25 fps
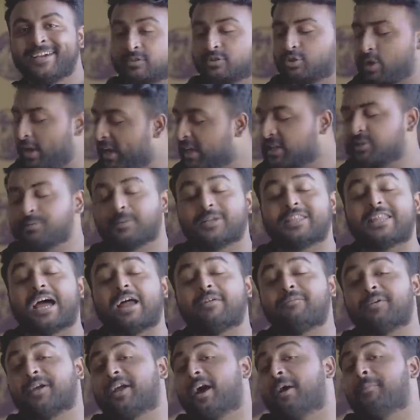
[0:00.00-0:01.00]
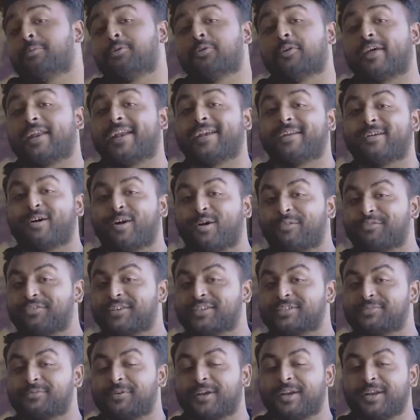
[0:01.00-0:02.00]
So I guess with that, we come to an end of
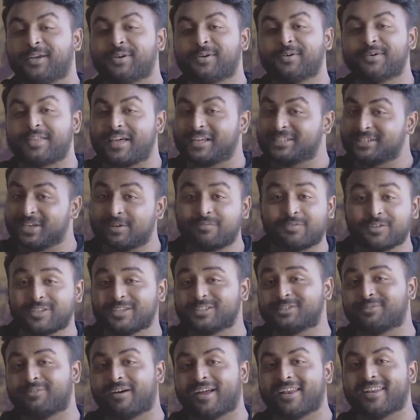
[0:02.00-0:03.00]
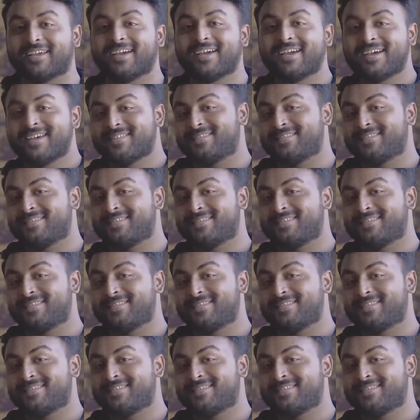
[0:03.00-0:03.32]
this video. That's it for this one.